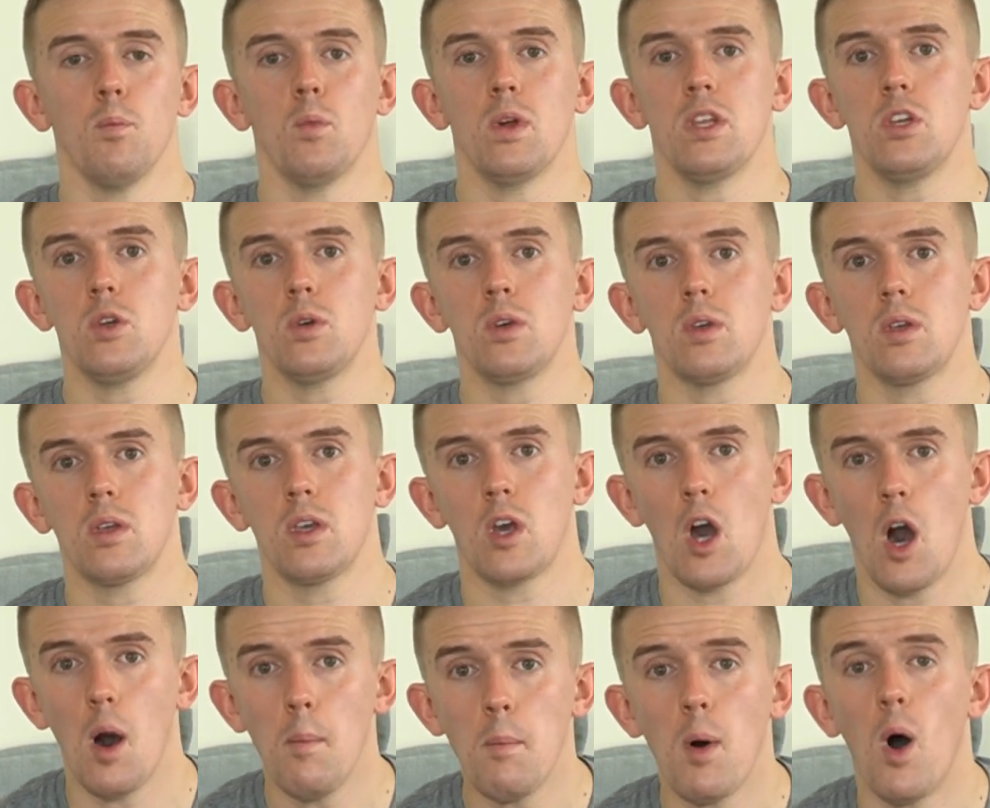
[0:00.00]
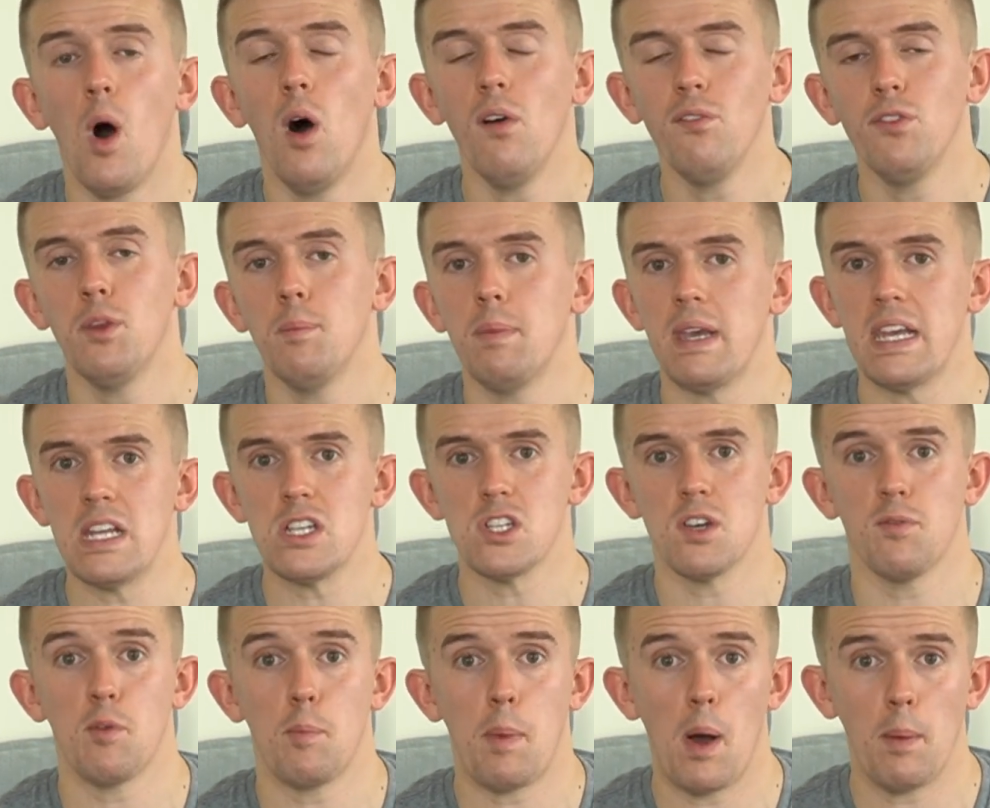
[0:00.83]
When you come off the beach
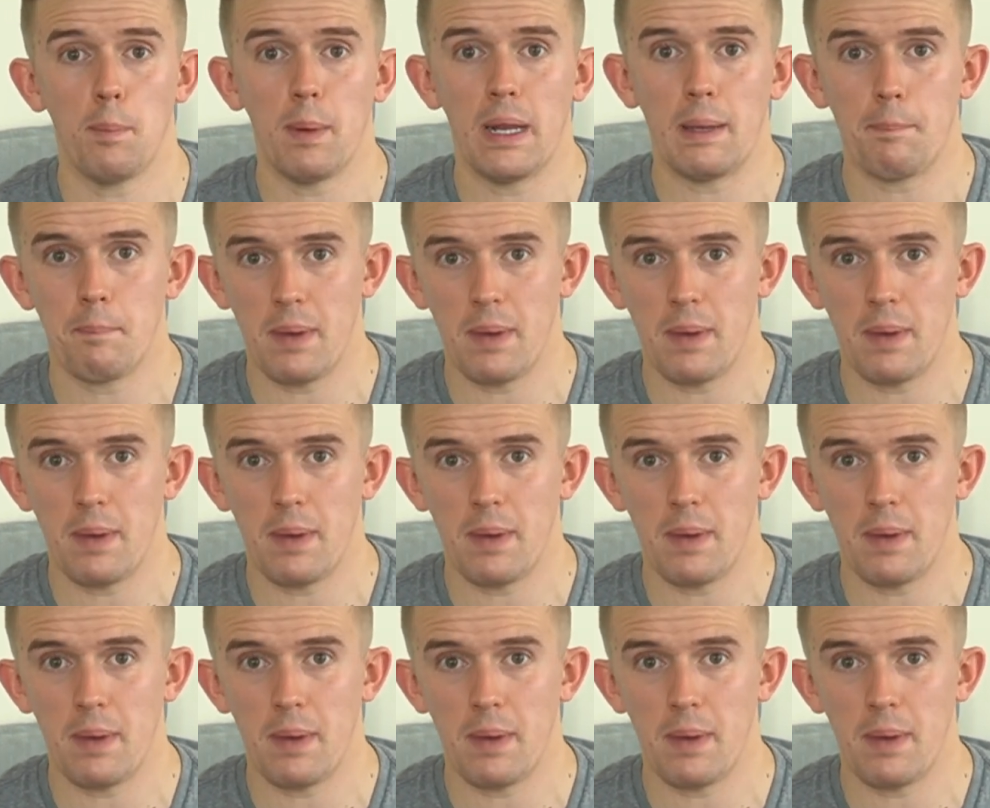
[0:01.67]
of a public